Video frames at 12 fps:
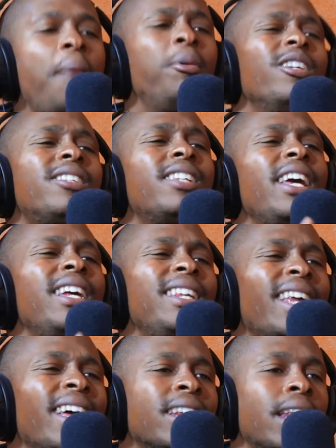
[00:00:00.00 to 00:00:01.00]
I'm not
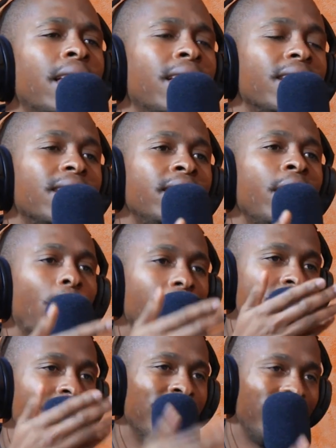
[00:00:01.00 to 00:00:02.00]
saying that there
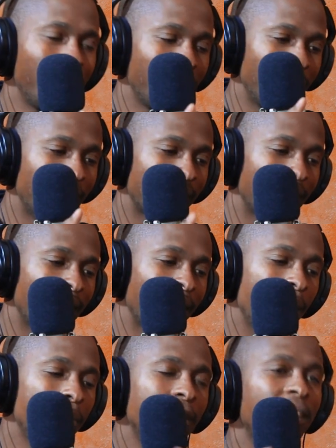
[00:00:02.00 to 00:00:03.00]
was not
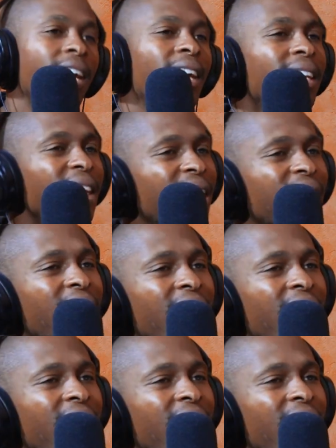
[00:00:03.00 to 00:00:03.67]
him turning